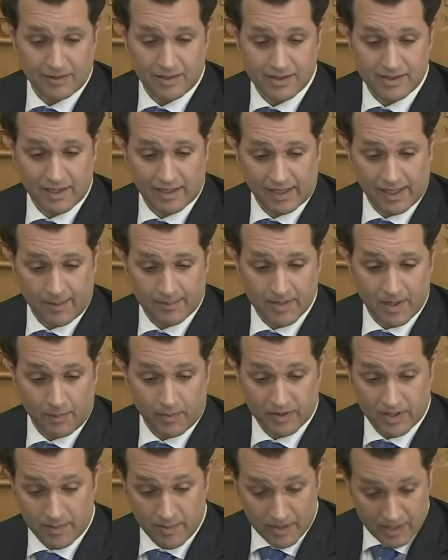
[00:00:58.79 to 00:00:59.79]
has not kept up
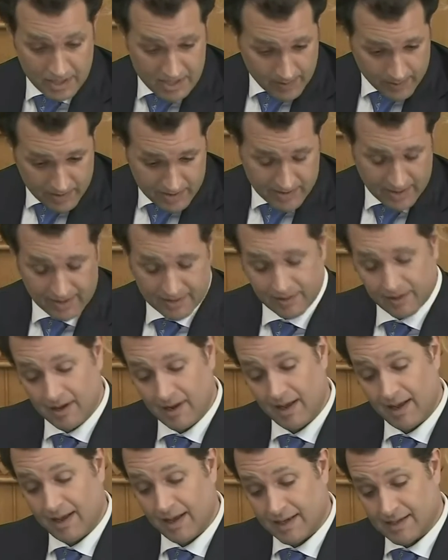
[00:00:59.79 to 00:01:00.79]
with the municipal sector,
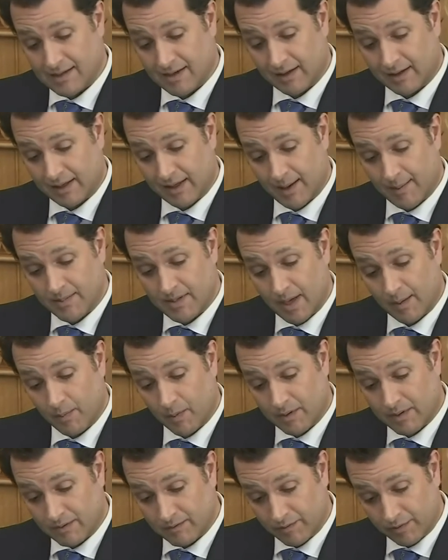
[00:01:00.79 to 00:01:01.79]
has not kept up
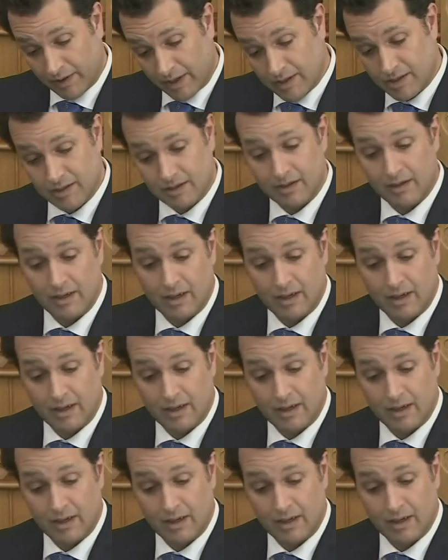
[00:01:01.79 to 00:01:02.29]
with inflation.